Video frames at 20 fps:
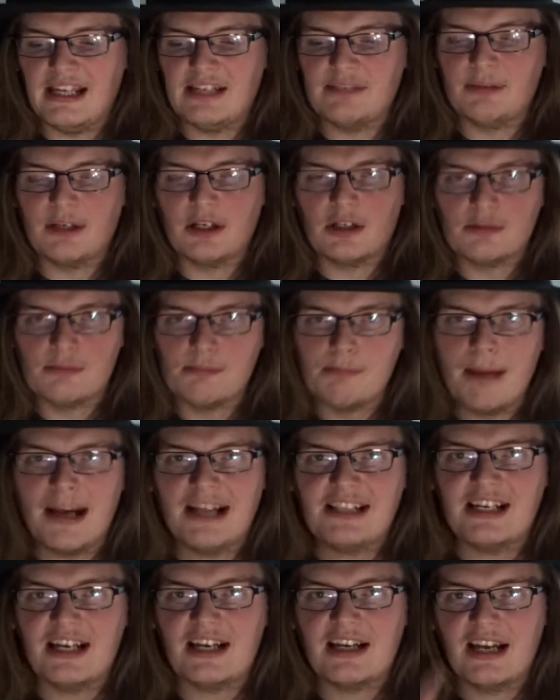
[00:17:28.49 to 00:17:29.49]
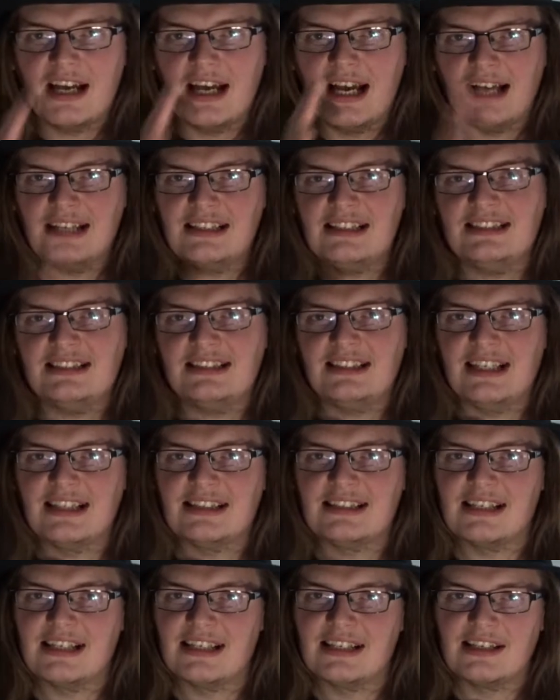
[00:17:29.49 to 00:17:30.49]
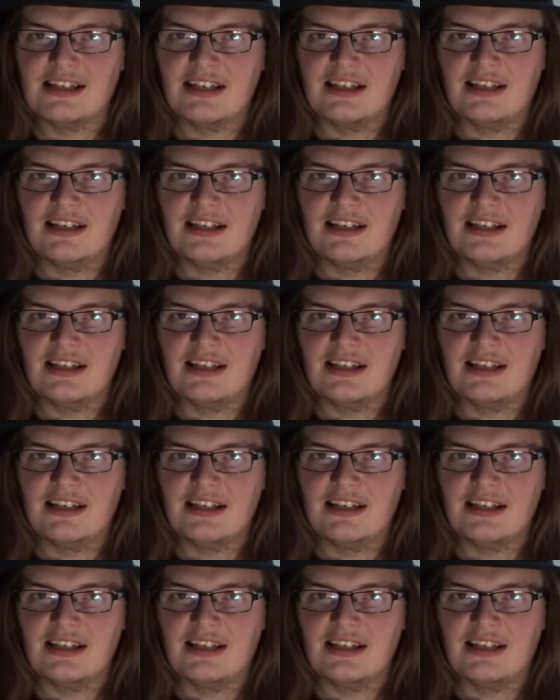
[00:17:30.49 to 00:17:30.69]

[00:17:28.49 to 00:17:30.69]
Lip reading: is because magic has existed,